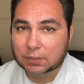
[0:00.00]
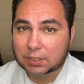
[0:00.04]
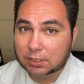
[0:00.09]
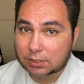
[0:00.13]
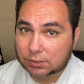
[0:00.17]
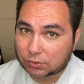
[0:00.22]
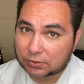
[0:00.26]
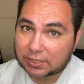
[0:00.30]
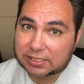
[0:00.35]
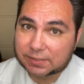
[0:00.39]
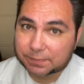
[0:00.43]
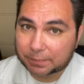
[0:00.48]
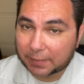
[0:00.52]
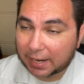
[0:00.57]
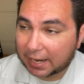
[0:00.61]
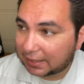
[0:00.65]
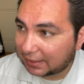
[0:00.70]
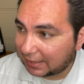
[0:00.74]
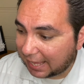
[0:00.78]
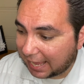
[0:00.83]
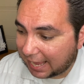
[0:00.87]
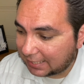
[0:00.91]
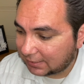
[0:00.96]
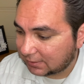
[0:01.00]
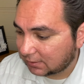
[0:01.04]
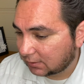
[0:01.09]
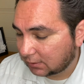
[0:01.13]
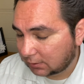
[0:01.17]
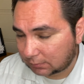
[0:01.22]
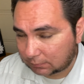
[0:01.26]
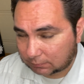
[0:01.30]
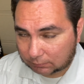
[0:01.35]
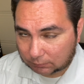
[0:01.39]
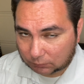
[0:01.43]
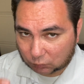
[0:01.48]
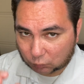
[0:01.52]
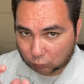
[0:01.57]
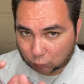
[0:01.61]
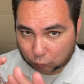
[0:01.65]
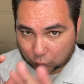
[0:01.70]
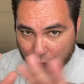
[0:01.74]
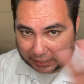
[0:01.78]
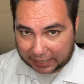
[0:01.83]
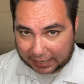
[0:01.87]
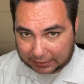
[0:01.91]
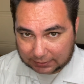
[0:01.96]
So that's my last
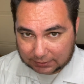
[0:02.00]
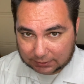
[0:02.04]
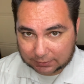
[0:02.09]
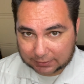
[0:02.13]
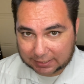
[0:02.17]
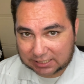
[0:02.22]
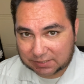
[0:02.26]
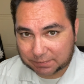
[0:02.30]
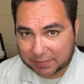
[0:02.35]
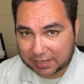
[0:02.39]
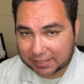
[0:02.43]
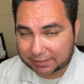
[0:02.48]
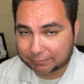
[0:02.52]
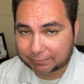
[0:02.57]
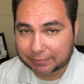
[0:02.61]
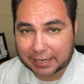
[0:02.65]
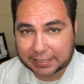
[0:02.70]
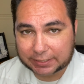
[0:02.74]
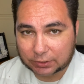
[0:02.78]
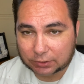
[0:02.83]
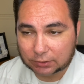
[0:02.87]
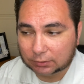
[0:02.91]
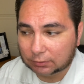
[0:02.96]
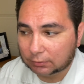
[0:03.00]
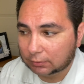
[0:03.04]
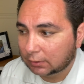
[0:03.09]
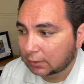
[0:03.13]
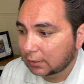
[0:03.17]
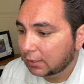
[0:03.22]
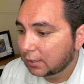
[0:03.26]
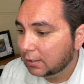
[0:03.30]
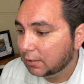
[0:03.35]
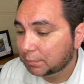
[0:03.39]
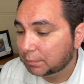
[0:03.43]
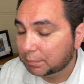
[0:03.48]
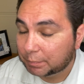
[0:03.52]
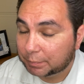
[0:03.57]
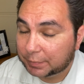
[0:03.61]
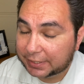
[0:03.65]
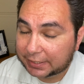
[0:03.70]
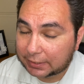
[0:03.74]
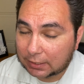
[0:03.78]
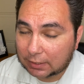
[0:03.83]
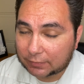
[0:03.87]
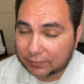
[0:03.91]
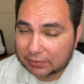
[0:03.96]
rant. That's my final
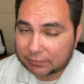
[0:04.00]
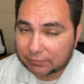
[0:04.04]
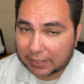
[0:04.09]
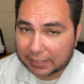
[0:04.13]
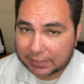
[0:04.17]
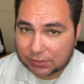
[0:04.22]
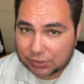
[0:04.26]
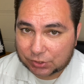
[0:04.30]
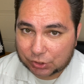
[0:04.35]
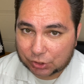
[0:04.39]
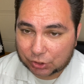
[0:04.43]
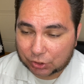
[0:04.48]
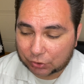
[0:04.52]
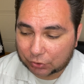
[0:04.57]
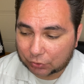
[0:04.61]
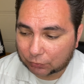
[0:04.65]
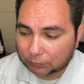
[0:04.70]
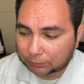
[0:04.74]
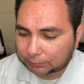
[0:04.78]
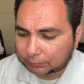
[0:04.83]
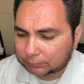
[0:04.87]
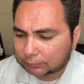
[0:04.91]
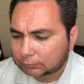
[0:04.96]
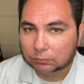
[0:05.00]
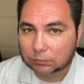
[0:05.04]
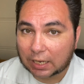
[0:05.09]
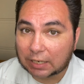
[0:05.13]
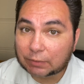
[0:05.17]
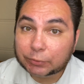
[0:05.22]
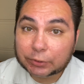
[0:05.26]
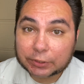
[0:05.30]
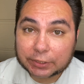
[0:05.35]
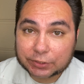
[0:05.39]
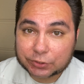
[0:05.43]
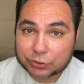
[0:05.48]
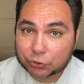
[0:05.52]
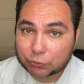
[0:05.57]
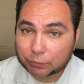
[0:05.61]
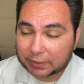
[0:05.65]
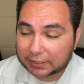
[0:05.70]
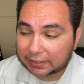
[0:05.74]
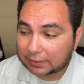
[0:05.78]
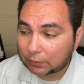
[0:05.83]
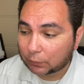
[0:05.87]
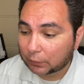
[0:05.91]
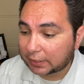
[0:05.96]
bit of advice to you. I really do
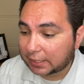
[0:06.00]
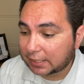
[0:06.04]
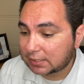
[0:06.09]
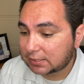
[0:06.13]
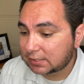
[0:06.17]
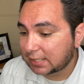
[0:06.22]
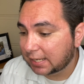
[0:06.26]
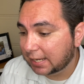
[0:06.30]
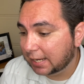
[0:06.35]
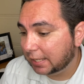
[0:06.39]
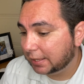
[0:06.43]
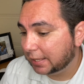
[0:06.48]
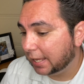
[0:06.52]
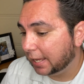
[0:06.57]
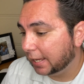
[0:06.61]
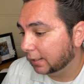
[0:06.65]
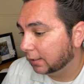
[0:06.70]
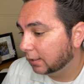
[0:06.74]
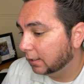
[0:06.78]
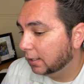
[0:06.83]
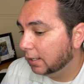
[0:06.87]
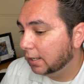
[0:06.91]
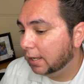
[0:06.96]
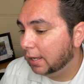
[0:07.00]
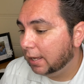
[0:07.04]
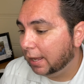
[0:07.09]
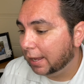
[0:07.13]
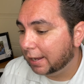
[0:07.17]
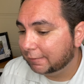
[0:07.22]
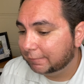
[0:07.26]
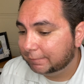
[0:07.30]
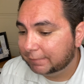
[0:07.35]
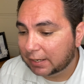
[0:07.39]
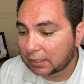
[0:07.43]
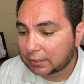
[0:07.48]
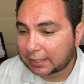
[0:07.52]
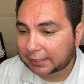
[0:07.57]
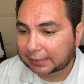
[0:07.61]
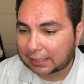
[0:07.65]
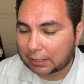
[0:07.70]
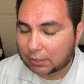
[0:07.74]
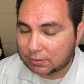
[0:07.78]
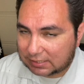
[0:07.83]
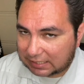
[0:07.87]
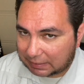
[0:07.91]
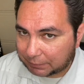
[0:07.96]
mean it when I say that I felt like
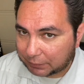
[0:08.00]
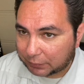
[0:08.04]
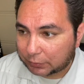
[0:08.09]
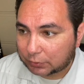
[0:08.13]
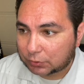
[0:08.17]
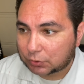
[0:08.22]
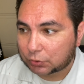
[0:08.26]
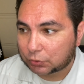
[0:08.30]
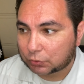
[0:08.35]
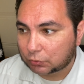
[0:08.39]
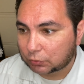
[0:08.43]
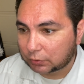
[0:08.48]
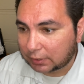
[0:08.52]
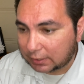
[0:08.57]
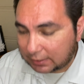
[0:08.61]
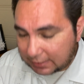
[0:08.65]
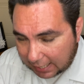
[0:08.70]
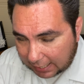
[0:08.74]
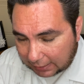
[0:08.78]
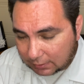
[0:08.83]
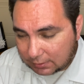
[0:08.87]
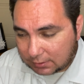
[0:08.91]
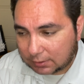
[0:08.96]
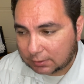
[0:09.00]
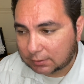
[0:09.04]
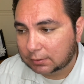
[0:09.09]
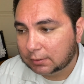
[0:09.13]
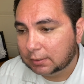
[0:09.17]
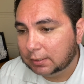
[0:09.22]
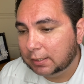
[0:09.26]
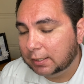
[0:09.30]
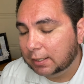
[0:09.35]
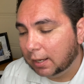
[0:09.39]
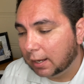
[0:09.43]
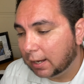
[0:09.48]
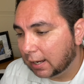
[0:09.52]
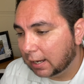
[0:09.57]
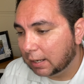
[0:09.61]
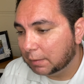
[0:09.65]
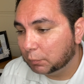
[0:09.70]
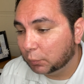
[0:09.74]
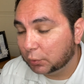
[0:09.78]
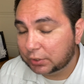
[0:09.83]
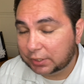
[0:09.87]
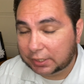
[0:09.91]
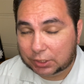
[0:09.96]
I was able to connect
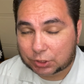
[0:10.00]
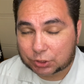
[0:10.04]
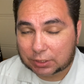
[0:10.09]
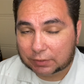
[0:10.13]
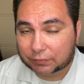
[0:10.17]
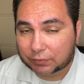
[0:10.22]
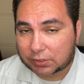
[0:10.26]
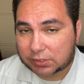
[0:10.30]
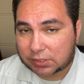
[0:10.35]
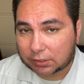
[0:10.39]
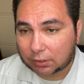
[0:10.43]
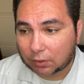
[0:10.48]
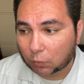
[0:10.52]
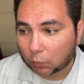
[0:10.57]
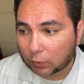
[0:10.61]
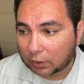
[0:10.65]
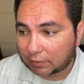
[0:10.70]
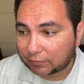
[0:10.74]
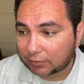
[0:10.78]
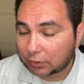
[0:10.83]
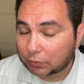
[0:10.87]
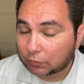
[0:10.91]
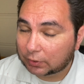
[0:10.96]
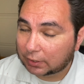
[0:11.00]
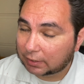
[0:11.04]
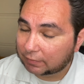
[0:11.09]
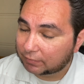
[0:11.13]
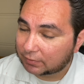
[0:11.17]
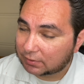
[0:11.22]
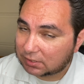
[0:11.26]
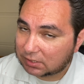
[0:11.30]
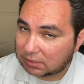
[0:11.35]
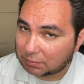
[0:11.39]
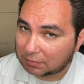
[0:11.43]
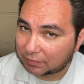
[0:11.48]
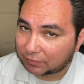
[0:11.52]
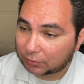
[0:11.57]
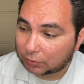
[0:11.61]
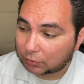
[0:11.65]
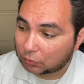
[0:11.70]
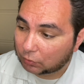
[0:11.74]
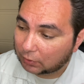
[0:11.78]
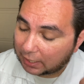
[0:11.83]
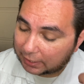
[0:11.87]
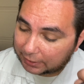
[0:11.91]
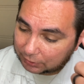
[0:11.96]
um, with each and every single one of you, even some of you
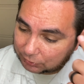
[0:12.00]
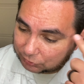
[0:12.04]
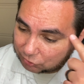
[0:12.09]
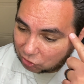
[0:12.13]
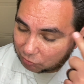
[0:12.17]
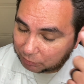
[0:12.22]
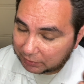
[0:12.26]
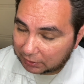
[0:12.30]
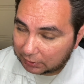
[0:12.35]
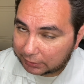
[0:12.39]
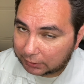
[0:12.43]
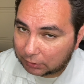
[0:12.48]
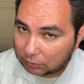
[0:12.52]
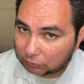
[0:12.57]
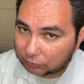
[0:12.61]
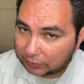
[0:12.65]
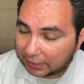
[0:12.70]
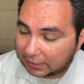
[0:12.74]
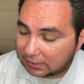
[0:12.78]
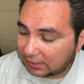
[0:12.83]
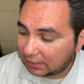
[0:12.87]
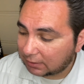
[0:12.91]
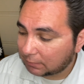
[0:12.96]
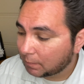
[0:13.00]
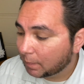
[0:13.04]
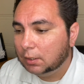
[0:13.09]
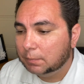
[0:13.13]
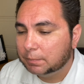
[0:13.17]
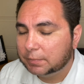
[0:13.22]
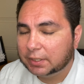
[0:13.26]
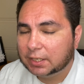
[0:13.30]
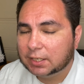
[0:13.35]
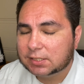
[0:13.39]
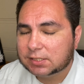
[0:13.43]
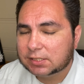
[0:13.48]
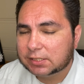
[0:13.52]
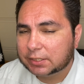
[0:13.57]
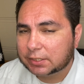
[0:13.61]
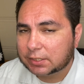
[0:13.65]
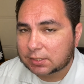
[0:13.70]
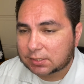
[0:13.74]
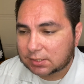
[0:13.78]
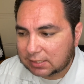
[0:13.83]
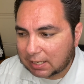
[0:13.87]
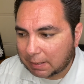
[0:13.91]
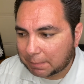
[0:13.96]
who kind of drove me a little crazy, because there
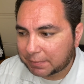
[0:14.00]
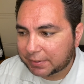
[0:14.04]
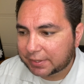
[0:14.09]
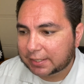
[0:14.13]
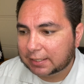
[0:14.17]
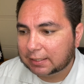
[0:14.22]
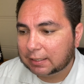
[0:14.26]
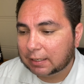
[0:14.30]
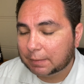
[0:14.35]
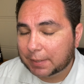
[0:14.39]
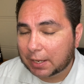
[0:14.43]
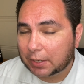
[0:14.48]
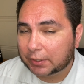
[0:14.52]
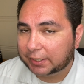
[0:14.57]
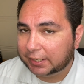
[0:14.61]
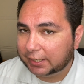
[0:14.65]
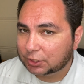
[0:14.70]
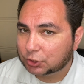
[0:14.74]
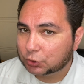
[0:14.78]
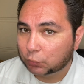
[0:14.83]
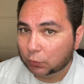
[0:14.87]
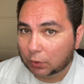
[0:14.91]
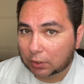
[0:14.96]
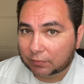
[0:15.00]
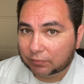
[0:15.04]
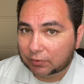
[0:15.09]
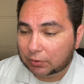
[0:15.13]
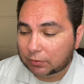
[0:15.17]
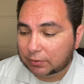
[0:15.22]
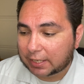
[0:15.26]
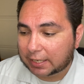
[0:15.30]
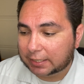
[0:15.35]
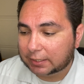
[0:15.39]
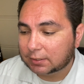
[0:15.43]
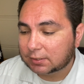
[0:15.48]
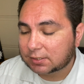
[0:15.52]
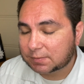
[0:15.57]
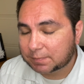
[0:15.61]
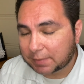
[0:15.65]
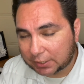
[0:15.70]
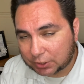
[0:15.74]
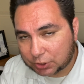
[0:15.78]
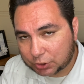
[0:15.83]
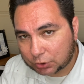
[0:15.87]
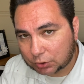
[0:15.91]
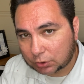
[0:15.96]
is something about each one of you that is
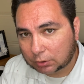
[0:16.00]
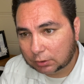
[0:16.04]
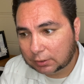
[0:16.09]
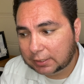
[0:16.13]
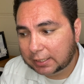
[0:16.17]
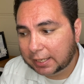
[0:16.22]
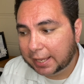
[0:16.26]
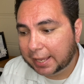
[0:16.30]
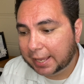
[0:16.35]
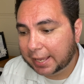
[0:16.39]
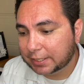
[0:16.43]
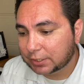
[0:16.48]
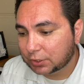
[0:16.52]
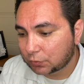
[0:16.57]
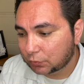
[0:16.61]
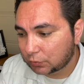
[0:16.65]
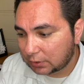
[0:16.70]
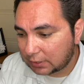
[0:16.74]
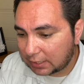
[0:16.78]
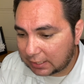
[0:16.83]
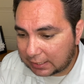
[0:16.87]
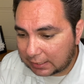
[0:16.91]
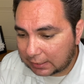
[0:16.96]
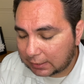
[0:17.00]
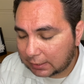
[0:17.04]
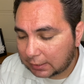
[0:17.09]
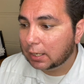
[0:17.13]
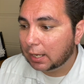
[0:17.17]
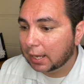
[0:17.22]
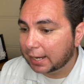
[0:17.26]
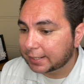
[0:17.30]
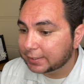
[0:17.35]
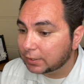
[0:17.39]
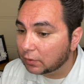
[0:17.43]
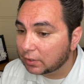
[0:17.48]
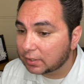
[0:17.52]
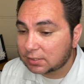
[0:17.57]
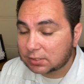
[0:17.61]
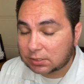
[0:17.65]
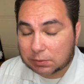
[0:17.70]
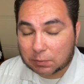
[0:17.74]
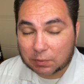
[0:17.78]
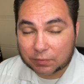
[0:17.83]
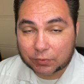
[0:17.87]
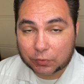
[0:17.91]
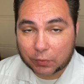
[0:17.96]
special and unique. I know that
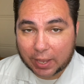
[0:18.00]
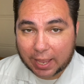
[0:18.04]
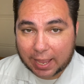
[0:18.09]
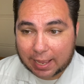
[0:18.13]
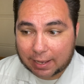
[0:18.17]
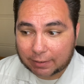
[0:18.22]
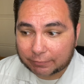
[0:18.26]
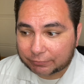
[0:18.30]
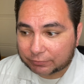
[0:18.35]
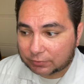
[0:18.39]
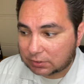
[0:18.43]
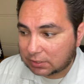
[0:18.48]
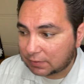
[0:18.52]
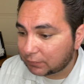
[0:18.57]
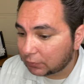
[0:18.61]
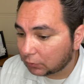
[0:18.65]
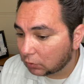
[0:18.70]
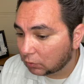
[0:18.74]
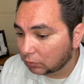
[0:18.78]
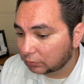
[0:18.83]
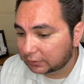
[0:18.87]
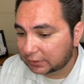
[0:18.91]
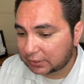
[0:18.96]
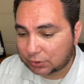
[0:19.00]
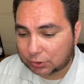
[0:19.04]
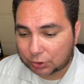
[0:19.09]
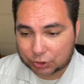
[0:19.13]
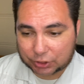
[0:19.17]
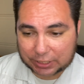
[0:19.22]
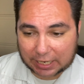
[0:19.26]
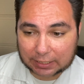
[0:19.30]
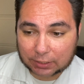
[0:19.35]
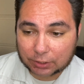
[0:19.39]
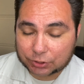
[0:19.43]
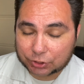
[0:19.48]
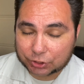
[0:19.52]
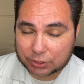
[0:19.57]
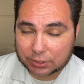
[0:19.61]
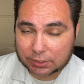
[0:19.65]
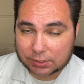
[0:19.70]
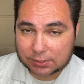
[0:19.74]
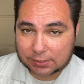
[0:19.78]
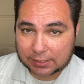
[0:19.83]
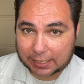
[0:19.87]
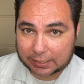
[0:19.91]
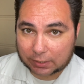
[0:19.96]
some of you have difficulties or
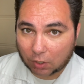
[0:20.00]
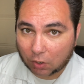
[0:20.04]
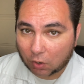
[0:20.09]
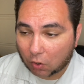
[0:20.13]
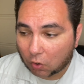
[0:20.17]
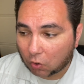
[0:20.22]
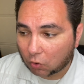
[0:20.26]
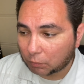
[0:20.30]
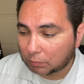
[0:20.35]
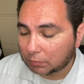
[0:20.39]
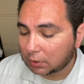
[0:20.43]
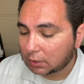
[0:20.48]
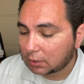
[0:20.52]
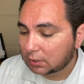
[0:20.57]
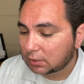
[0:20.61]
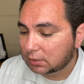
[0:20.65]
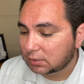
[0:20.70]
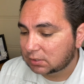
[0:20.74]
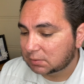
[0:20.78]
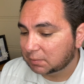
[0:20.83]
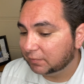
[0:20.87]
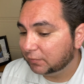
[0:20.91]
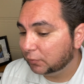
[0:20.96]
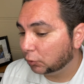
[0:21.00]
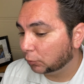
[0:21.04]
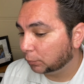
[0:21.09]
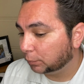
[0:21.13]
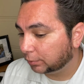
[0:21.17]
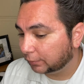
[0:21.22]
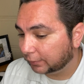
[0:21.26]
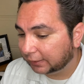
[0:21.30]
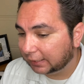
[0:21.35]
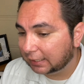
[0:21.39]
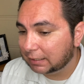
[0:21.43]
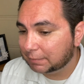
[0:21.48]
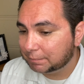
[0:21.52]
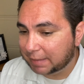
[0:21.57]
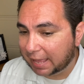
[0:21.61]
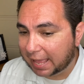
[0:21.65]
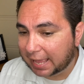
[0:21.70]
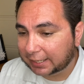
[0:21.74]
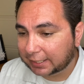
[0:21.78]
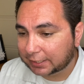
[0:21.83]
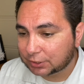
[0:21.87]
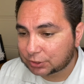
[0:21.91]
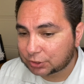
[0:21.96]
challenges at home. Some of you are bringing
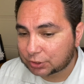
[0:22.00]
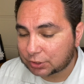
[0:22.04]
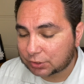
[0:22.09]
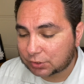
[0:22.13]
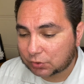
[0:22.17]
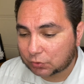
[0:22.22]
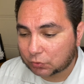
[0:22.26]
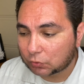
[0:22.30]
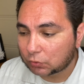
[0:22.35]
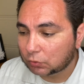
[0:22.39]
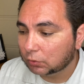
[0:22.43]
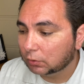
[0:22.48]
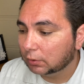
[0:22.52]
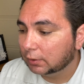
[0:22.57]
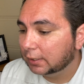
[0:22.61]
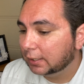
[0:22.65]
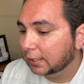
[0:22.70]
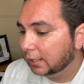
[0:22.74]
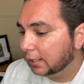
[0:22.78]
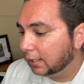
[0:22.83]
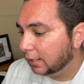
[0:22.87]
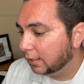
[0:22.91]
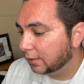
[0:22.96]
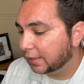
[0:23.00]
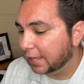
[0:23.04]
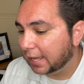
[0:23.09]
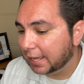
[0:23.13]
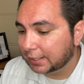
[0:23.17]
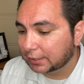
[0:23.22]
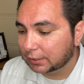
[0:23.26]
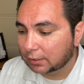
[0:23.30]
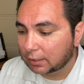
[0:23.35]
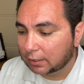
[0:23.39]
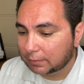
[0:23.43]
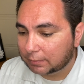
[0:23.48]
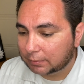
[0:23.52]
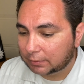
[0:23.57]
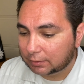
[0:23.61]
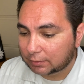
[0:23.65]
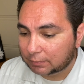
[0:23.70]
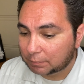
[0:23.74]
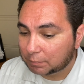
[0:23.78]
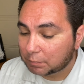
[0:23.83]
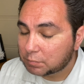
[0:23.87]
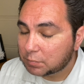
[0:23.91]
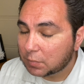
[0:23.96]
baggage to school that
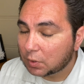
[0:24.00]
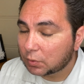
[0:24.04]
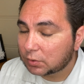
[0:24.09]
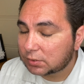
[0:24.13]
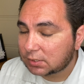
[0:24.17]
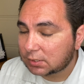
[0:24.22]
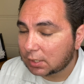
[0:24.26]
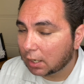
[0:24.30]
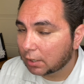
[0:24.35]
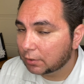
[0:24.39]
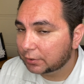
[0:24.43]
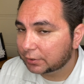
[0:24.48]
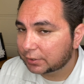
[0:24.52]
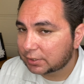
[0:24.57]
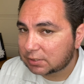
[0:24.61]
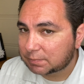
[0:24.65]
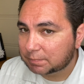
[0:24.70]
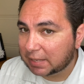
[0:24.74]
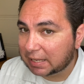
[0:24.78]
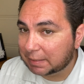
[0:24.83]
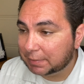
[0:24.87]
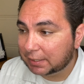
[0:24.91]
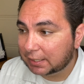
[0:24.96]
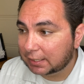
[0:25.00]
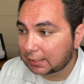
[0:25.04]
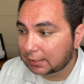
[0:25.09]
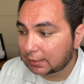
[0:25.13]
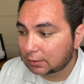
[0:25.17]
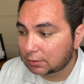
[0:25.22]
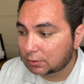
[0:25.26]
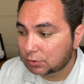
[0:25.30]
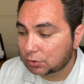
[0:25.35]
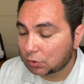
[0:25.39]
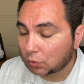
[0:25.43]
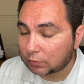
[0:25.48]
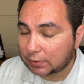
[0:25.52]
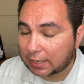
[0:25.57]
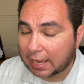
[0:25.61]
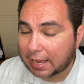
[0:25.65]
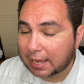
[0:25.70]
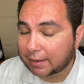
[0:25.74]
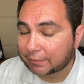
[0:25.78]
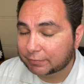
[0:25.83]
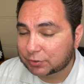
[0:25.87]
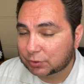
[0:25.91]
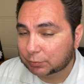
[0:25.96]
most others maybe don't
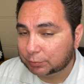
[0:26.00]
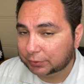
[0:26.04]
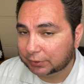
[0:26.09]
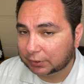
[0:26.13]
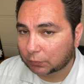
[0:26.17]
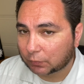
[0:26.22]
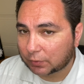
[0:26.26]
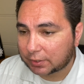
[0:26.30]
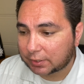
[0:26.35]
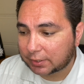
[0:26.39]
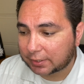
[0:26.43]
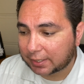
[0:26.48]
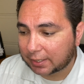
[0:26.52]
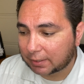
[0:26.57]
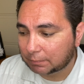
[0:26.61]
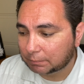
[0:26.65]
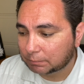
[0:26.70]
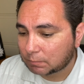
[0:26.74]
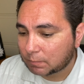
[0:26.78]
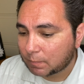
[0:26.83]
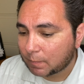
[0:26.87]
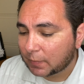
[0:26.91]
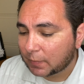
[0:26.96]
have to bring with them.